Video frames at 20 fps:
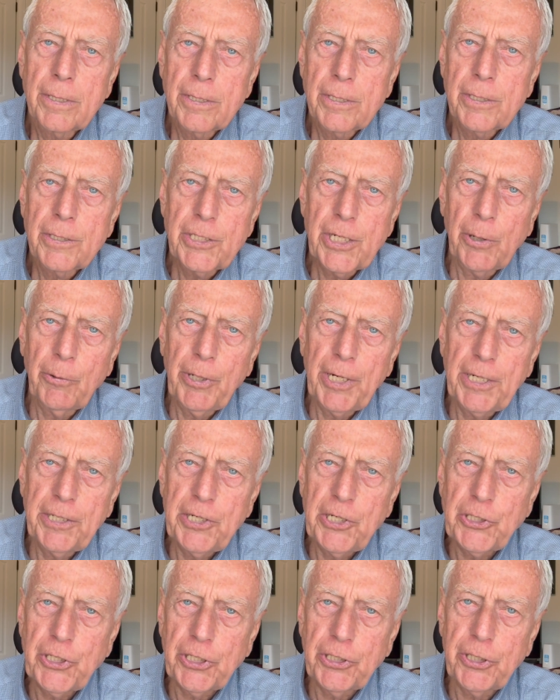So in
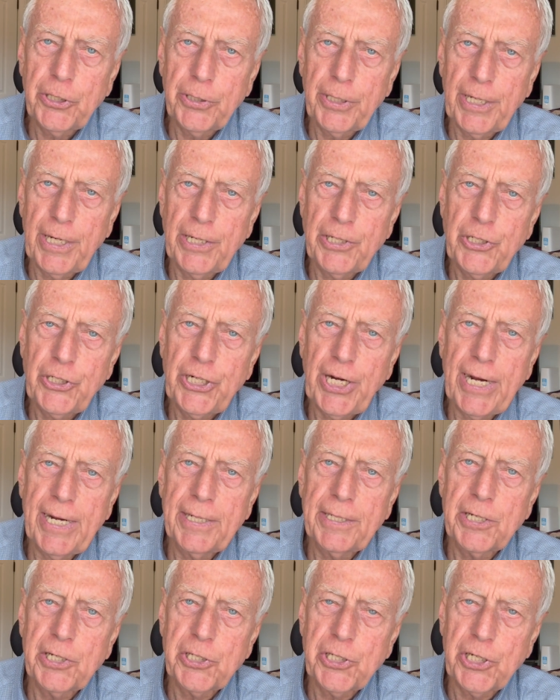addition to the
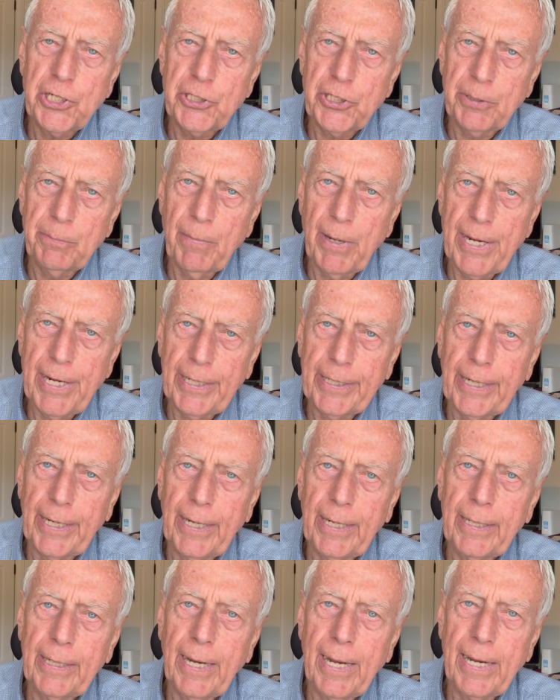shared
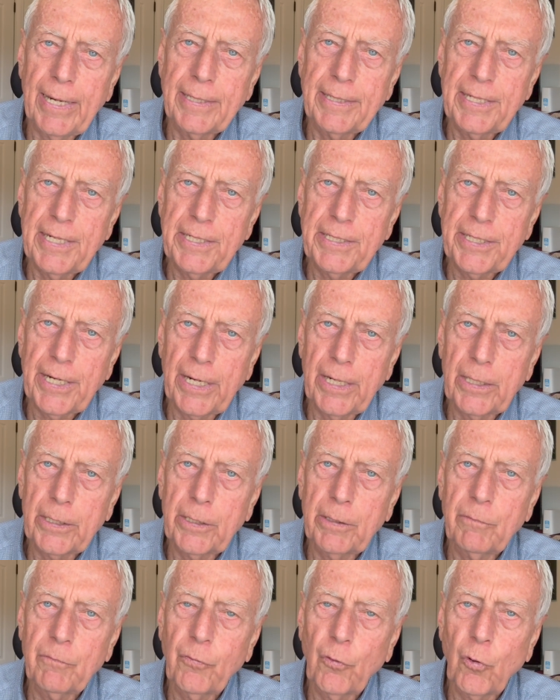decision-making and detailed
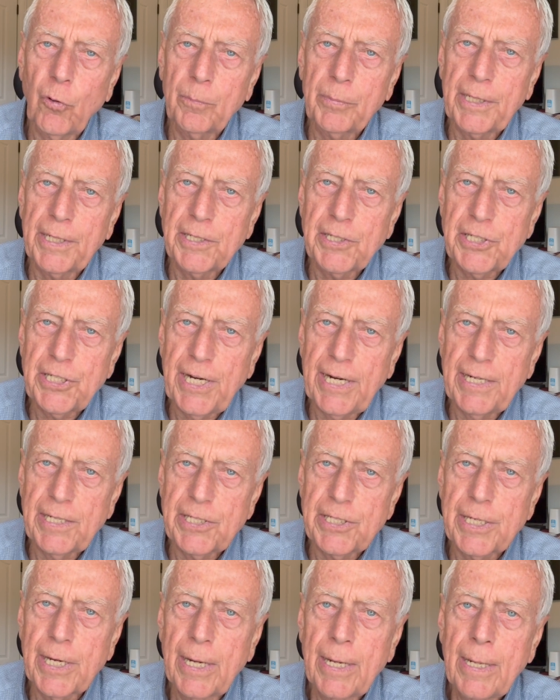informed
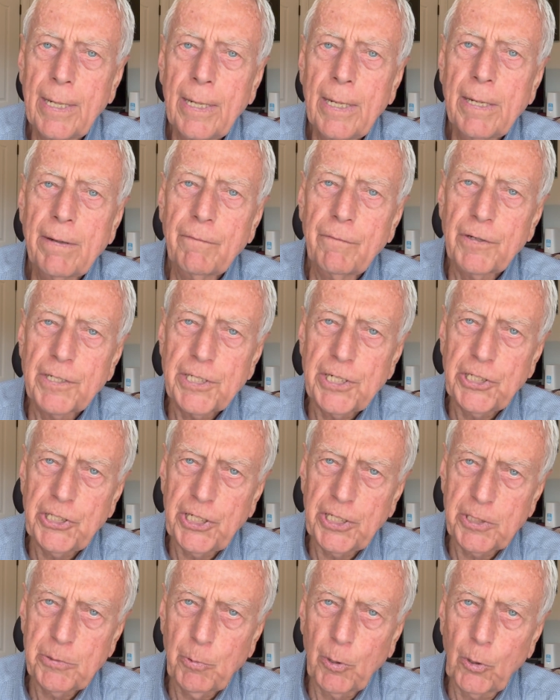consents,
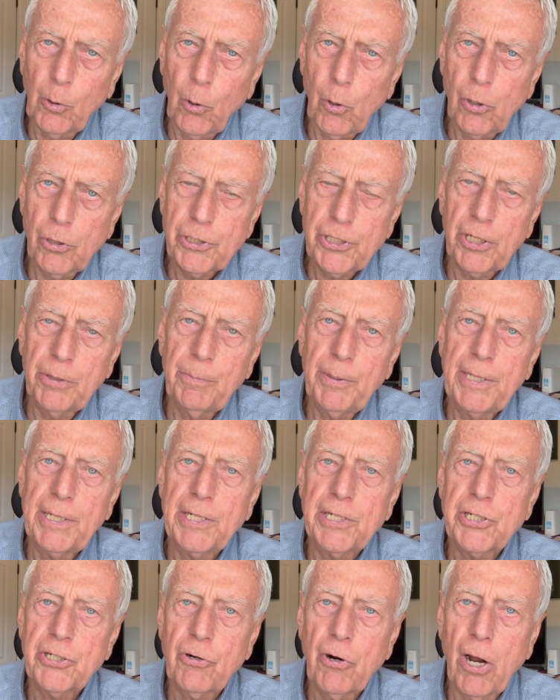physicians will also be
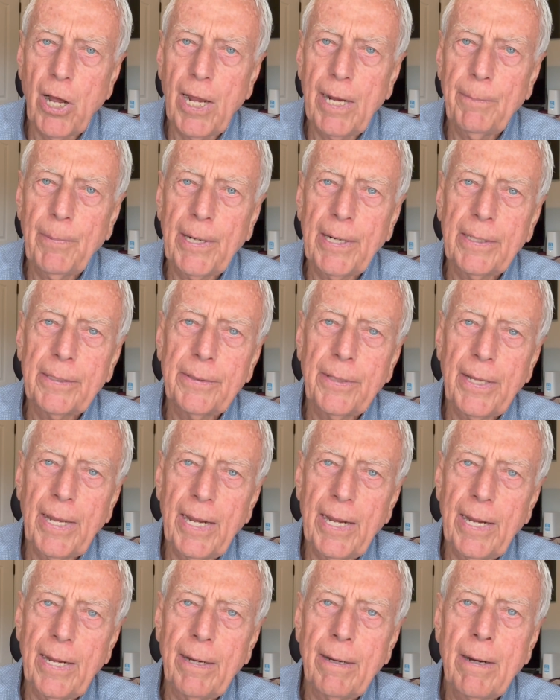describing
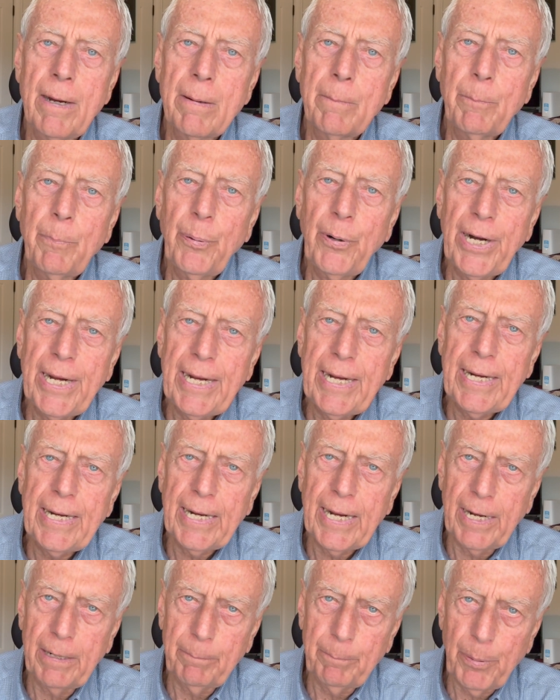their
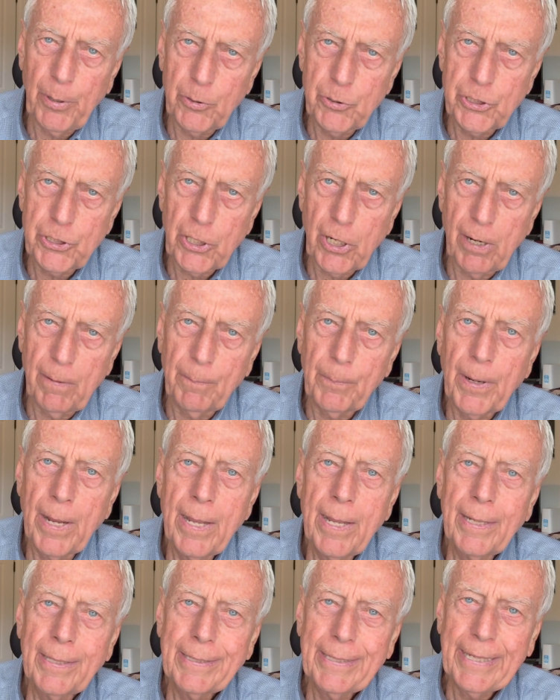pre- and post-op
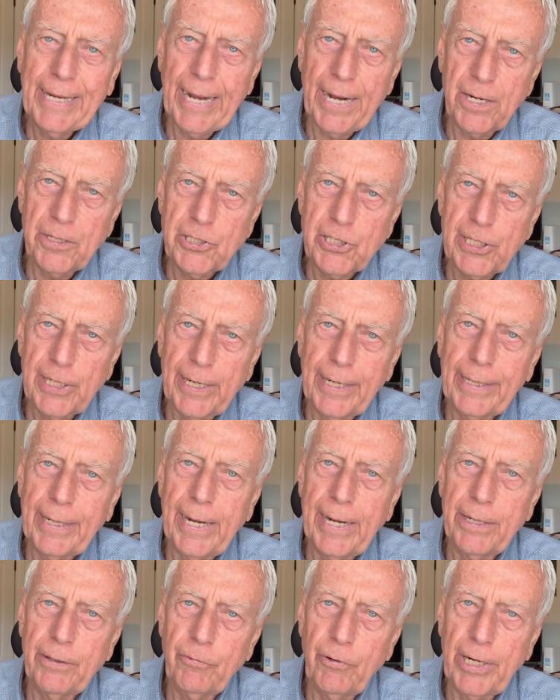counseling
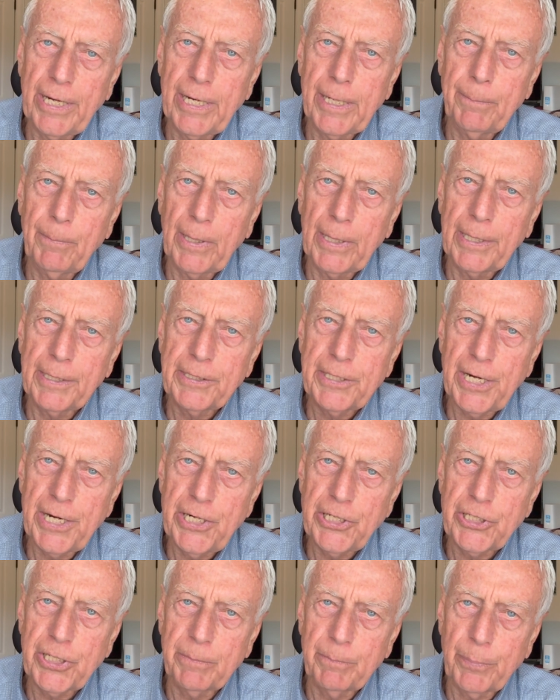and
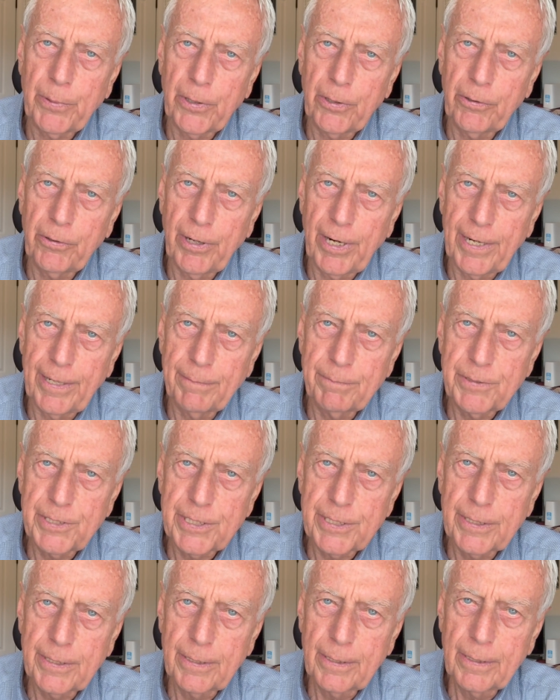rehabilitation
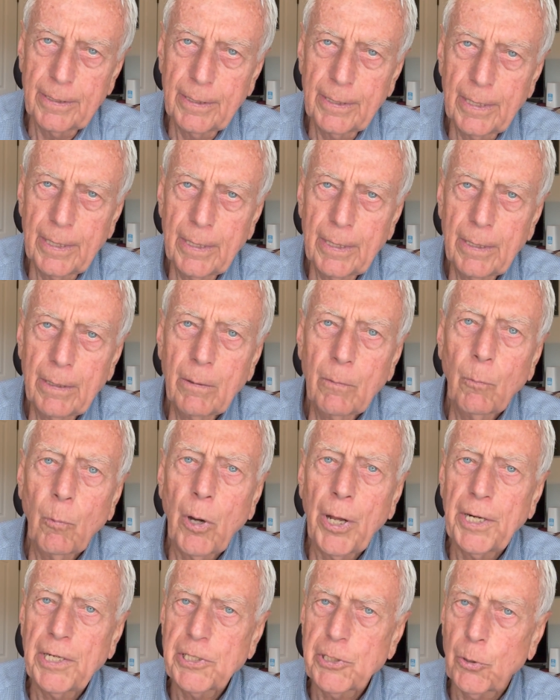programs.
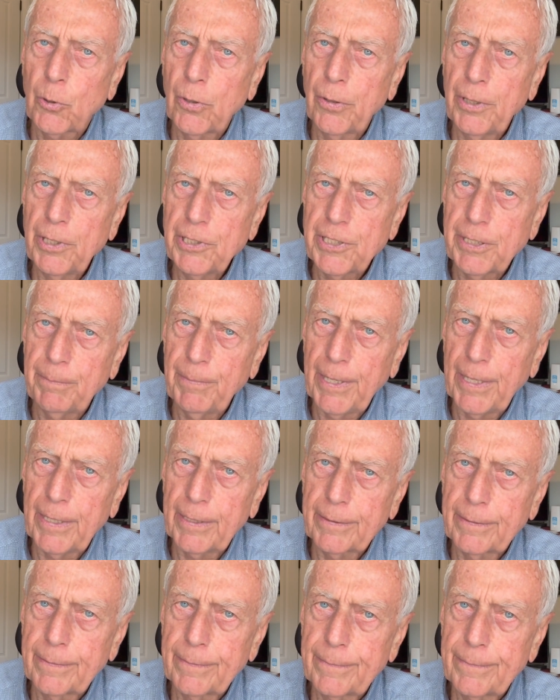What is all this about?